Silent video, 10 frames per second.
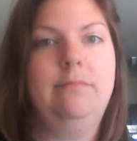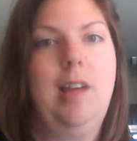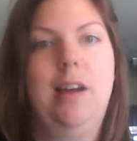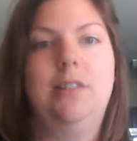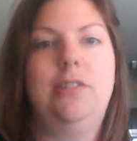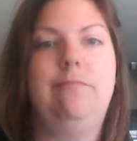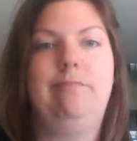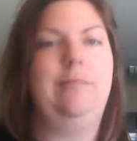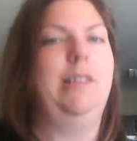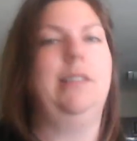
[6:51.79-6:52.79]
uh,
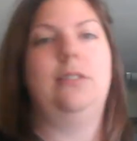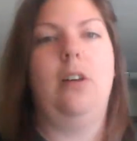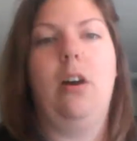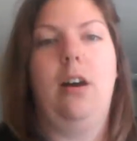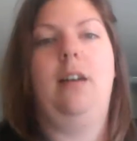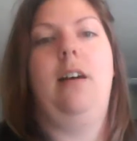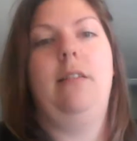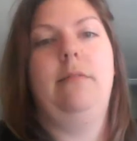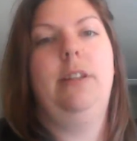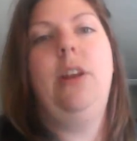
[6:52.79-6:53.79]
is,
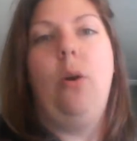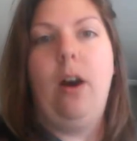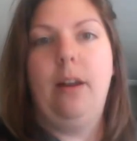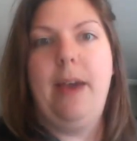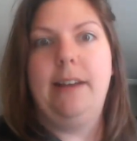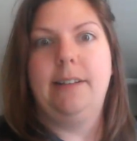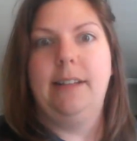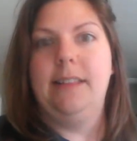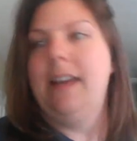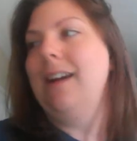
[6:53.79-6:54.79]

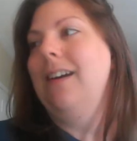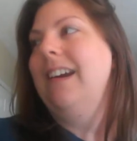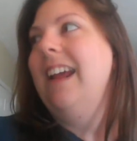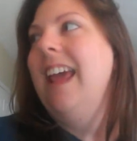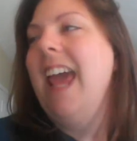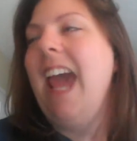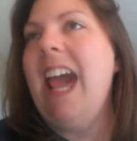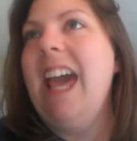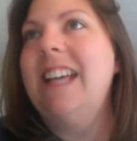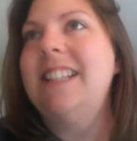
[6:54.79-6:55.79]
automatically there.
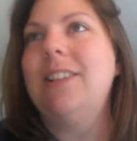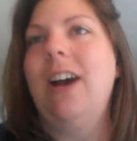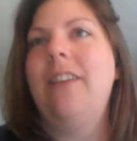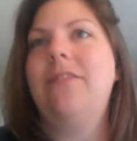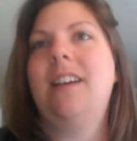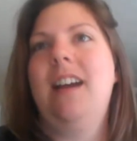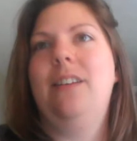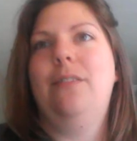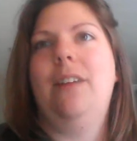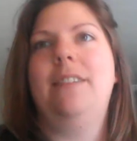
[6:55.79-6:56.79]
And so I have to kind
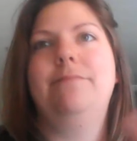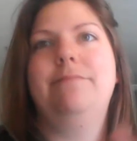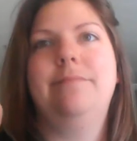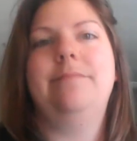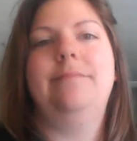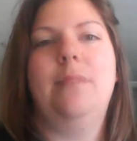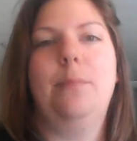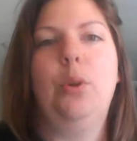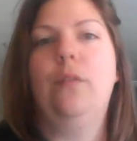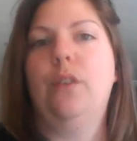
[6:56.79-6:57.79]
of like
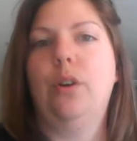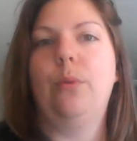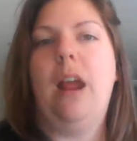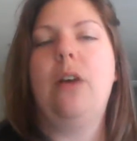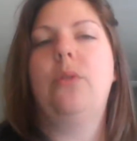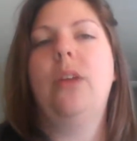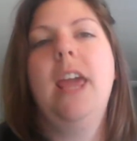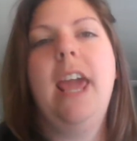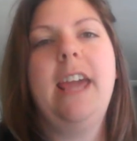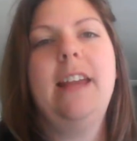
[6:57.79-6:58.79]
maneuver around.
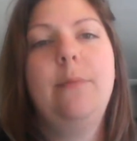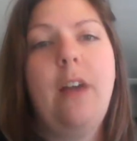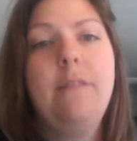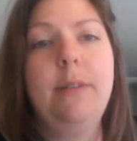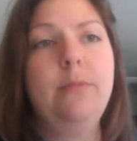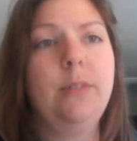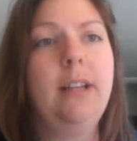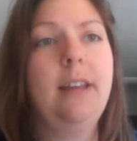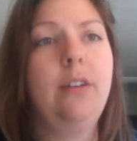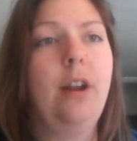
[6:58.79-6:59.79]
And I've been
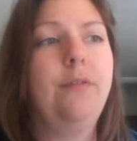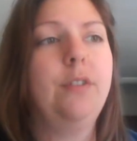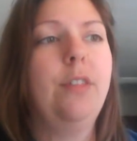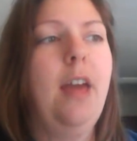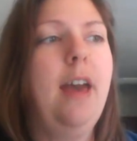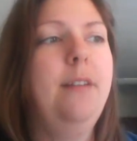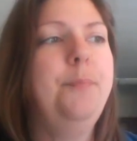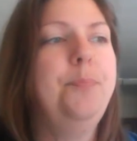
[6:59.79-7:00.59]
really grateful that